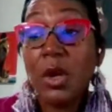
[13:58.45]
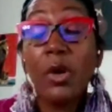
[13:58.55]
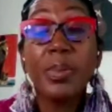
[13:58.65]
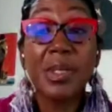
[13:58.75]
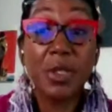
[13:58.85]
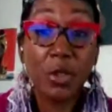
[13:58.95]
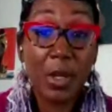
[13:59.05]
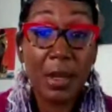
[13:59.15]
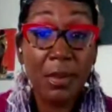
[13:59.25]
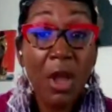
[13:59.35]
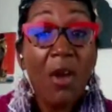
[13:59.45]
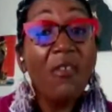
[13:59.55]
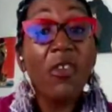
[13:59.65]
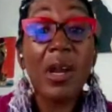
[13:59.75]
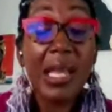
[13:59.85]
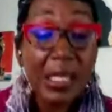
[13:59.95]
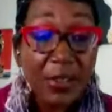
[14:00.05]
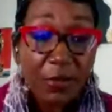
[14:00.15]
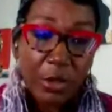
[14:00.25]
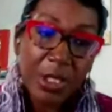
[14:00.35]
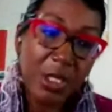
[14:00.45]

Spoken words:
hopes and dreams for his four